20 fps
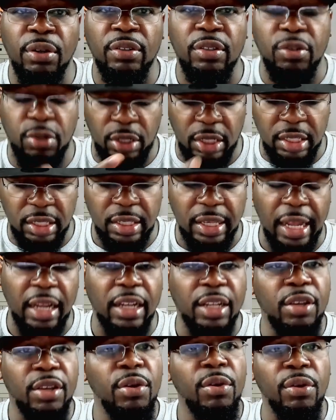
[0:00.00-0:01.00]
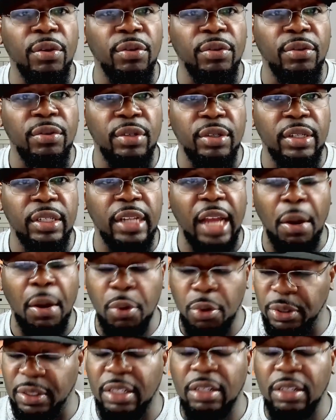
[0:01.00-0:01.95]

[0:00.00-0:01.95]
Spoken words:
So it's like a cure. That was